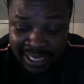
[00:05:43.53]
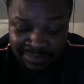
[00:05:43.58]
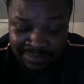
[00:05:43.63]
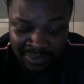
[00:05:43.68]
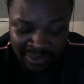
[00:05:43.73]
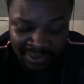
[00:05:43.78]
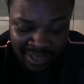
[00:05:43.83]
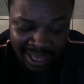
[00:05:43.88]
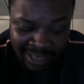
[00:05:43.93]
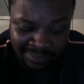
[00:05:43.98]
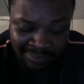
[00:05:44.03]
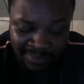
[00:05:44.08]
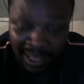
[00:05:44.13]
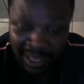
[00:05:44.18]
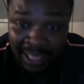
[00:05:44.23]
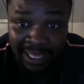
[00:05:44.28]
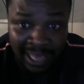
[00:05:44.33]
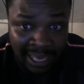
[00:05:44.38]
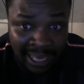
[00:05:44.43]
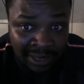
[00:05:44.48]
I'm like, I,
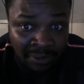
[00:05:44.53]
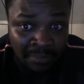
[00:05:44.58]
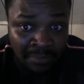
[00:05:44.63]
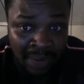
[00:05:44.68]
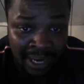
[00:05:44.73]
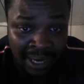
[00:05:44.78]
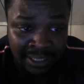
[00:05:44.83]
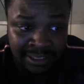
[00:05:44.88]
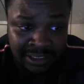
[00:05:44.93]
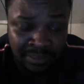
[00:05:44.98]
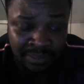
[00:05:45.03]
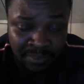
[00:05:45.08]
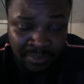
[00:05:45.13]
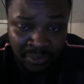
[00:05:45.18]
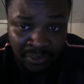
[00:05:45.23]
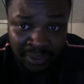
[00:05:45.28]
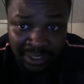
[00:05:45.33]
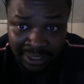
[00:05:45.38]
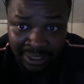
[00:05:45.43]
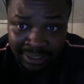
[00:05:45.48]
I, I don't mind the
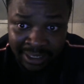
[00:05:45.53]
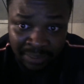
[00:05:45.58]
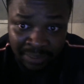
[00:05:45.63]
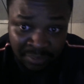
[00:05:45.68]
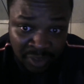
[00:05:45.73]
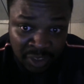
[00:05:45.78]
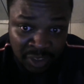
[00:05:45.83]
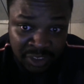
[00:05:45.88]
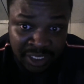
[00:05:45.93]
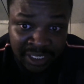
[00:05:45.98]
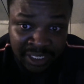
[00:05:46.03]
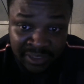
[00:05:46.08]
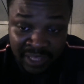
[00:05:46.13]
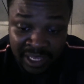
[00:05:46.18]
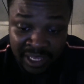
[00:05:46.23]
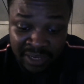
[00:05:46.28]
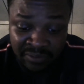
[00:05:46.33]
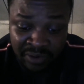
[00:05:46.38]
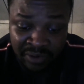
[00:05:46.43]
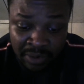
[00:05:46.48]
support. I appreciate it.
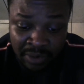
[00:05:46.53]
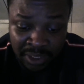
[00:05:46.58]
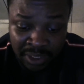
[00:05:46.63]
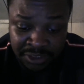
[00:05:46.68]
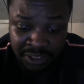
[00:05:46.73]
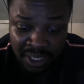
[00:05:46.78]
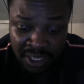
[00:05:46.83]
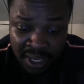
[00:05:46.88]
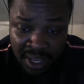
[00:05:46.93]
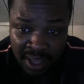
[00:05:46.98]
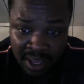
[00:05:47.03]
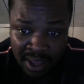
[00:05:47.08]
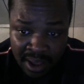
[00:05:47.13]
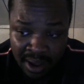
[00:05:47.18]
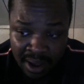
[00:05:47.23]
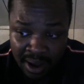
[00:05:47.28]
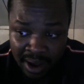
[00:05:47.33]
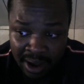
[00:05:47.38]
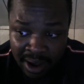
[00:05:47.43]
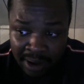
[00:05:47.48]
Thank you very much.
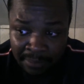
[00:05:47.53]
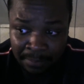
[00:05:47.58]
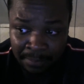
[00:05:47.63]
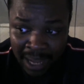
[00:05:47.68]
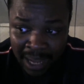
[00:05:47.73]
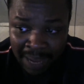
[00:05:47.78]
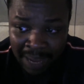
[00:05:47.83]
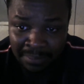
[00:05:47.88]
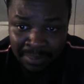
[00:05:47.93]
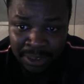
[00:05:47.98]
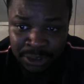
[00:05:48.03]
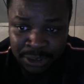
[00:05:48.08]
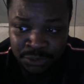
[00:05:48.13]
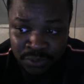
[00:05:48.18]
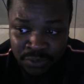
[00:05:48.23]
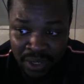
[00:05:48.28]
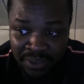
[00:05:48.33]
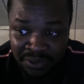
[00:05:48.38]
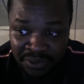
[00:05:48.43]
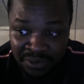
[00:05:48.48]
Um, I much
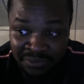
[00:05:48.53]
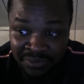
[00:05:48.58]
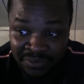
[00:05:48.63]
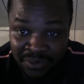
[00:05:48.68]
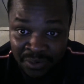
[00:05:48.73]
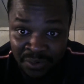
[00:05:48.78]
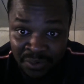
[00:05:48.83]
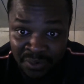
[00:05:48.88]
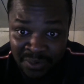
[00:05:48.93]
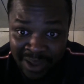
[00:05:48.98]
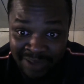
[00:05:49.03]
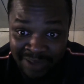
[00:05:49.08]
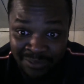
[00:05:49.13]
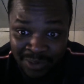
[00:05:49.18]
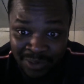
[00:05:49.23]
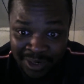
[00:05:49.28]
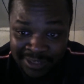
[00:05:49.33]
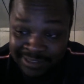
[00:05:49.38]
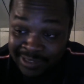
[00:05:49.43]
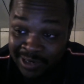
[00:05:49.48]
rather you have
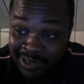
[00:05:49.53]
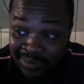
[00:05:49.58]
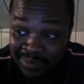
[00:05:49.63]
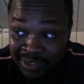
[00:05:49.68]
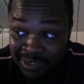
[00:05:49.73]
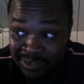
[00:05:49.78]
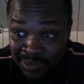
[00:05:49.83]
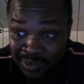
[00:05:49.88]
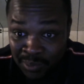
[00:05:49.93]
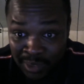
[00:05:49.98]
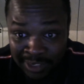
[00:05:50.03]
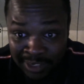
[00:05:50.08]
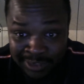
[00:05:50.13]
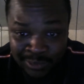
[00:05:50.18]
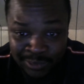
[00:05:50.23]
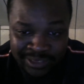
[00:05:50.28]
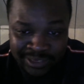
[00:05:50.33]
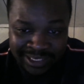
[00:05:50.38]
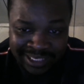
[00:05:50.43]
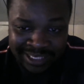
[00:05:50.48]
wanted to go because you wanted to
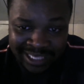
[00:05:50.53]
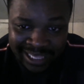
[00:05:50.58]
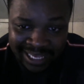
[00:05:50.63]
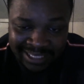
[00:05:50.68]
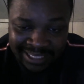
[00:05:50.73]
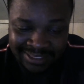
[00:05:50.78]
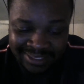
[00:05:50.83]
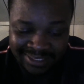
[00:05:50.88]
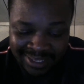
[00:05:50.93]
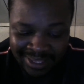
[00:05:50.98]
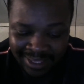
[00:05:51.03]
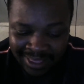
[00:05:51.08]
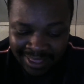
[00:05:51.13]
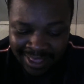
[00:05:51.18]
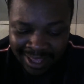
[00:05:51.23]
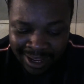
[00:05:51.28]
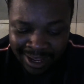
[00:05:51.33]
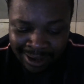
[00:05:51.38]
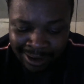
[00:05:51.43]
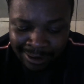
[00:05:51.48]
attend the class.
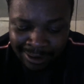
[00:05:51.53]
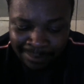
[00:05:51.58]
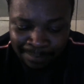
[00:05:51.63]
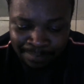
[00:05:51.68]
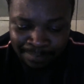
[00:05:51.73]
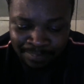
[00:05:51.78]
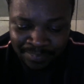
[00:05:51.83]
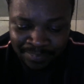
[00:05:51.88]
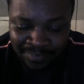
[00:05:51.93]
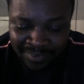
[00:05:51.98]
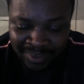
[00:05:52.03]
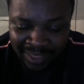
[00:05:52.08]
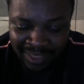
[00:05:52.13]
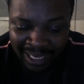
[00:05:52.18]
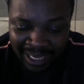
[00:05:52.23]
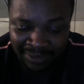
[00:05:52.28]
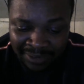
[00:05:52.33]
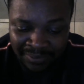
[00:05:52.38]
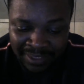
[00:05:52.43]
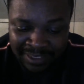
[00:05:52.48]
Um, like
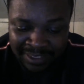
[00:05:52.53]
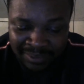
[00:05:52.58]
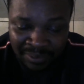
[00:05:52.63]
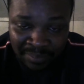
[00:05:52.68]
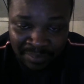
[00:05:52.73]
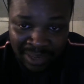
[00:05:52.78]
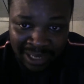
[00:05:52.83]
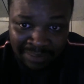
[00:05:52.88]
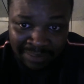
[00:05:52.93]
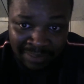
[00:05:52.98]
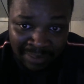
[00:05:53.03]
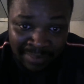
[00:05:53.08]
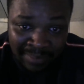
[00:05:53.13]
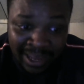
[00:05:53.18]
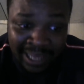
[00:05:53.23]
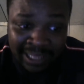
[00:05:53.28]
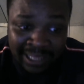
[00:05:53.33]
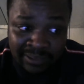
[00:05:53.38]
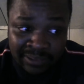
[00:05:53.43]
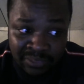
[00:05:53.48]
I don't need someone patting my
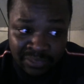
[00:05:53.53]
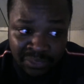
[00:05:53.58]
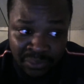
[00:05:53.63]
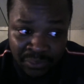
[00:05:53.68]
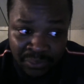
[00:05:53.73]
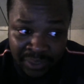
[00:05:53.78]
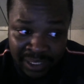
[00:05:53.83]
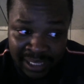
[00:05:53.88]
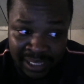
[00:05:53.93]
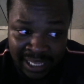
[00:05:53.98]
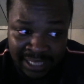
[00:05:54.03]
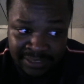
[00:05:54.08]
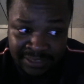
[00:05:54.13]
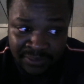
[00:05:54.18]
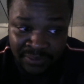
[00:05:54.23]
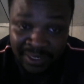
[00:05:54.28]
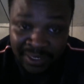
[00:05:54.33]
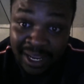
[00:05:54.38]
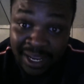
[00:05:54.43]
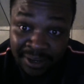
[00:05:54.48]
back during a class
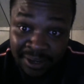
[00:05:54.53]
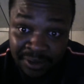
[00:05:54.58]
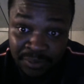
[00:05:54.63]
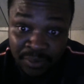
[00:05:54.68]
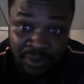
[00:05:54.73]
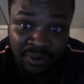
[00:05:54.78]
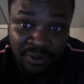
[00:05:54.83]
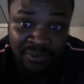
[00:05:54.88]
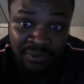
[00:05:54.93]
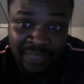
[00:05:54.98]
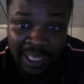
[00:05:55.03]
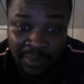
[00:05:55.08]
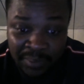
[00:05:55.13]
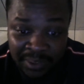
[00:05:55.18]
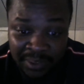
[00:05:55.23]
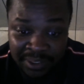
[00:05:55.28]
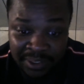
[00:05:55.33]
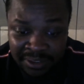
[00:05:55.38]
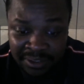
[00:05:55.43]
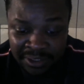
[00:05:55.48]
going, yeah, good work on that
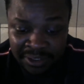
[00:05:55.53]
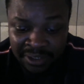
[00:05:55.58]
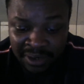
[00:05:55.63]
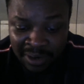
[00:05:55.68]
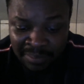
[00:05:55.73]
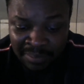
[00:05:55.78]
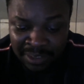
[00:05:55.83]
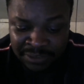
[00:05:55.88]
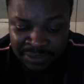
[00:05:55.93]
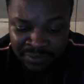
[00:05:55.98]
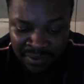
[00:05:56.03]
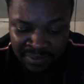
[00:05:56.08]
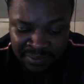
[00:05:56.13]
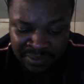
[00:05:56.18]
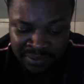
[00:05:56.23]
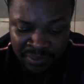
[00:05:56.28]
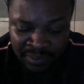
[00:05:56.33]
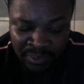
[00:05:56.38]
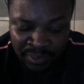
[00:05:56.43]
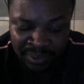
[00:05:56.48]
one. You know, I'd much rather
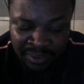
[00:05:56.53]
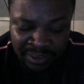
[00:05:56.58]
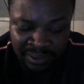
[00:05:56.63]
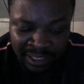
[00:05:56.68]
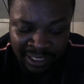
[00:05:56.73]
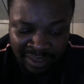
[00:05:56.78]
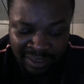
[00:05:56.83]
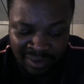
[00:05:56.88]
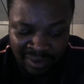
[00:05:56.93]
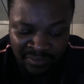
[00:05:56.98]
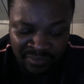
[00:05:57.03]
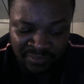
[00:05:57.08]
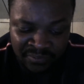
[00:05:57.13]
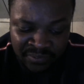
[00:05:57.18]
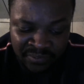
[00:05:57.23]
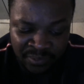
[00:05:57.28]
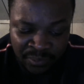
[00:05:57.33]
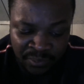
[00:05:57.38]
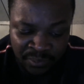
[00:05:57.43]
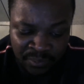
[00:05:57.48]
someone like if
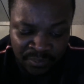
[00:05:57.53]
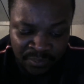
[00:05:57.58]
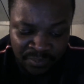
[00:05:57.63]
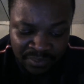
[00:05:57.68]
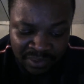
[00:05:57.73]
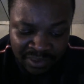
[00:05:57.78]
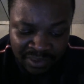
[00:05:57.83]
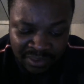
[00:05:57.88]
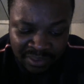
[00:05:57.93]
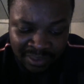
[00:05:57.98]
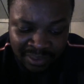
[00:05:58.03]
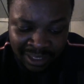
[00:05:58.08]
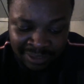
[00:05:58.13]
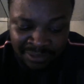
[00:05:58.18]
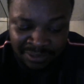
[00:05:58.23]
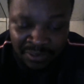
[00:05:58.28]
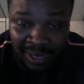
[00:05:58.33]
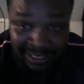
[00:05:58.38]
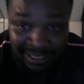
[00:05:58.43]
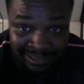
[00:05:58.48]
you like
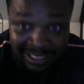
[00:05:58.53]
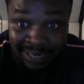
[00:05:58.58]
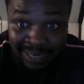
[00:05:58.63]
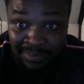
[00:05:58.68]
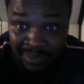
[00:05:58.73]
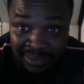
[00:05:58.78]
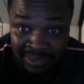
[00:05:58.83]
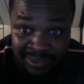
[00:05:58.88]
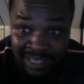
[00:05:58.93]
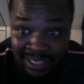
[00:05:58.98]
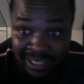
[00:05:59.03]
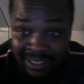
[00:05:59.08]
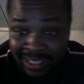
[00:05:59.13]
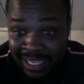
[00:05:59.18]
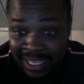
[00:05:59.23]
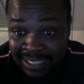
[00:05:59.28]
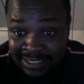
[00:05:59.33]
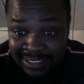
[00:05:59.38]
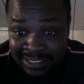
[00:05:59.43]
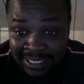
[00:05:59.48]
to actually come and take the
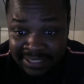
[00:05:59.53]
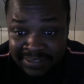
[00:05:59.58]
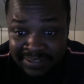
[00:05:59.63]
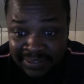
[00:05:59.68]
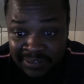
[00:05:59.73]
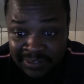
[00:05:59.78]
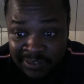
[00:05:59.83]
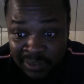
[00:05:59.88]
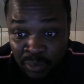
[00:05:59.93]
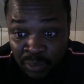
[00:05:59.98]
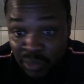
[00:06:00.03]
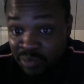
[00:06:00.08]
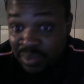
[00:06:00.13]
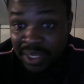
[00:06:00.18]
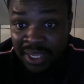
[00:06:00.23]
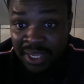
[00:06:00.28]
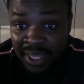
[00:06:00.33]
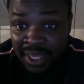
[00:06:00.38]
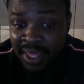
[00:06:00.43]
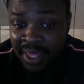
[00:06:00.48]
class and take it seriously with me.
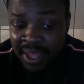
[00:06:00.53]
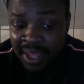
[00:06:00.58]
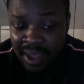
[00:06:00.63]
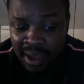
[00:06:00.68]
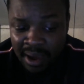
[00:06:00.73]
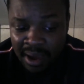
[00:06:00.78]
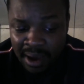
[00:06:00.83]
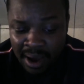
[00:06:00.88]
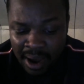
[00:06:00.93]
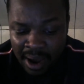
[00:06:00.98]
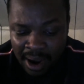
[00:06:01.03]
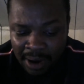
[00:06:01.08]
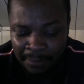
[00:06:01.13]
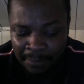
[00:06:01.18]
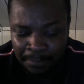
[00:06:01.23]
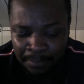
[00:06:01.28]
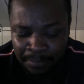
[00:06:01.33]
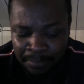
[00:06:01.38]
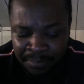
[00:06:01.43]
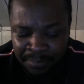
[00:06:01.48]

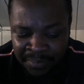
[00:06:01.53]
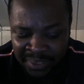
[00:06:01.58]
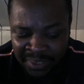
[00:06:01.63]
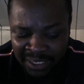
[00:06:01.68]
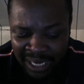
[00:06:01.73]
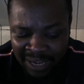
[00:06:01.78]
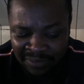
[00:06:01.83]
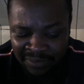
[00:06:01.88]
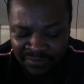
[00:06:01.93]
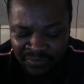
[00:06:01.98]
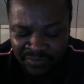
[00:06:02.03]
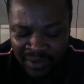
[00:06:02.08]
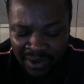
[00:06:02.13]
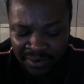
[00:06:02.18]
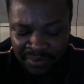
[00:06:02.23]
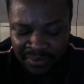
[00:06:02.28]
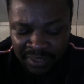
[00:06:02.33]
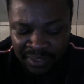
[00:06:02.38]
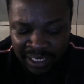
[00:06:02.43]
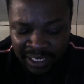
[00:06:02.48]
Um, but I
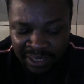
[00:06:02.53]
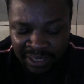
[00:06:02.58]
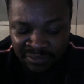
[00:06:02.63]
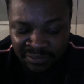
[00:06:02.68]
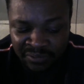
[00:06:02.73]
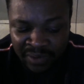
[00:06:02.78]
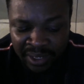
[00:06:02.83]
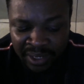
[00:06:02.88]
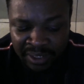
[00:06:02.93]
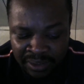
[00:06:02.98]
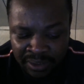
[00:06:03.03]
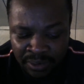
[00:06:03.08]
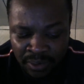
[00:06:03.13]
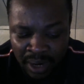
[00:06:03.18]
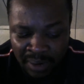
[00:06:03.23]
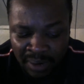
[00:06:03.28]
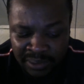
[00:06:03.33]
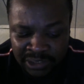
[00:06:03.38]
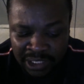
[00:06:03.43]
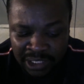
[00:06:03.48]
found another friend
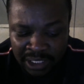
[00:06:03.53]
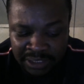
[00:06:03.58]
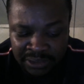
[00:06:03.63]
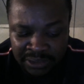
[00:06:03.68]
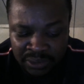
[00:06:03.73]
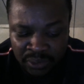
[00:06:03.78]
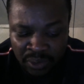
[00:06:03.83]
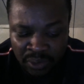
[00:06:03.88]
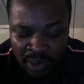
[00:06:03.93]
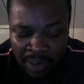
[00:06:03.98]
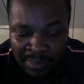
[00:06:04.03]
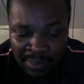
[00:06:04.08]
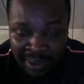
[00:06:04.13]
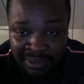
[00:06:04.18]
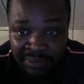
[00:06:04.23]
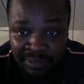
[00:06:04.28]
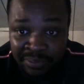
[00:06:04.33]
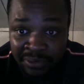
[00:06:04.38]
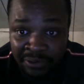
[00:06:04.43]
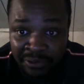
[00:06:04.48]
I was talking to about
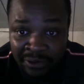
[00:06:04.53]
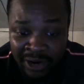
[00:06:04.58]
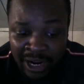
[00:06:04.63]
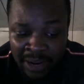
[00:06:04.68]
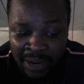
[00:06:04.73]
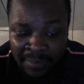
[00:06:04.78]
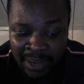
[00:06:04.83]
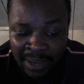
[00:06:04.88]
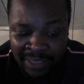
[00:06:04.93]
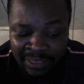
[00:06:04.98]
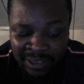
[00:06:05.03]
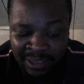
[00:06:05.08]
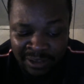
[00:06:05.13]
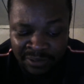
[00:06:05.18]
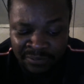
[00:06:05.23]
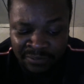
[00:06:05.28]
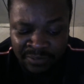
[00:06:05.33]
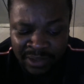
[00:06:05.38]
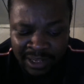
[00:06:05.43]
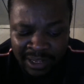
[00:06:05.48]
the program, and the
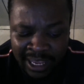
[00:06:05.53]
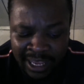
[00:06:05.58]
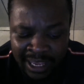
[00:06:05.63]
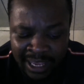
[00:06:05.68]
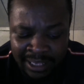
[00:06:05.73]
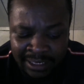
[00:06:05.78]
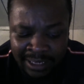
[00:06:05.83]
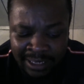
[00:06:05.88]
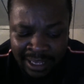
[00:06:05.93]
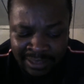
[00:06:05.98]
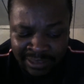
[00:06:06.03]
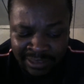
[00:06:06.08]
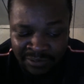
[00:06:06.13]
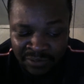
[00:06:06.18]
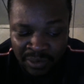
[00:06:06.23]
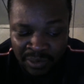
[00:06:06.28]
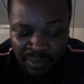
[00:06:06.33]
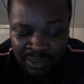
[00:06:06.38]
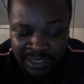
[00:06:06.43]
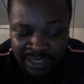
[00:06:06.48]
and and the
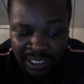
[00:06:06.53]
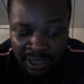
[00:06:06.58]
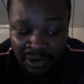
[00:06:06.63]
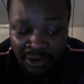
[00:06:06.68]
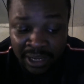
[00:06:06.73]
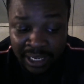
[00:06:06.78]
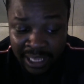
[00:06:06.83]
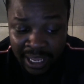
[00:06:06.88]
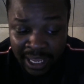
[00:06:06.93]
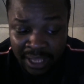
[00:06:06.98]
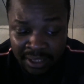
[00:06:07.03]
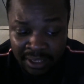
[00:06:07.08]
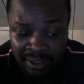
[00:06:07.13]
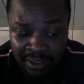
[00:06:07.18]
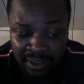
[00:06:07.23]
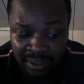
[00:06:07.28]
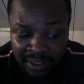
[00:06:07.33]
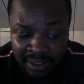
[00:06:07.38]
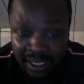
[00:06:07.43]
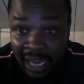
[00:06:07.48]
friend was like, okay, yeah,
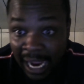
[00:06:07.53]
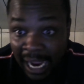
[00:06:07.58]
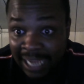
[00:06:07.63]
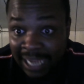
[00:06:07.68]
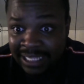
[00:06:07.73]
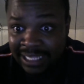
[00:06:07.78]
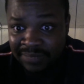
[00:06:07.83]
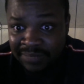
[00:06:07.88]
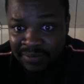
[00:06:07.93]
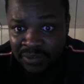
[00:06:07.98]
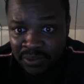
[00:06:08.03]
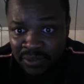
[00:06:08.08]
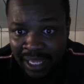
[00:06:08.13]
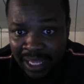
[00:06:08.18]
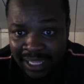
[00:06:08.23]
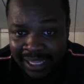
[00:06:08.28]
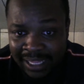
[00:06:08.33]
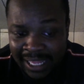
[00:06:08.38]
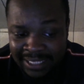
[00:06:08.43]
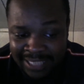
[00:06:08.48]
yeah, I can definitely do that
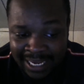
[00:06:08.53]
class.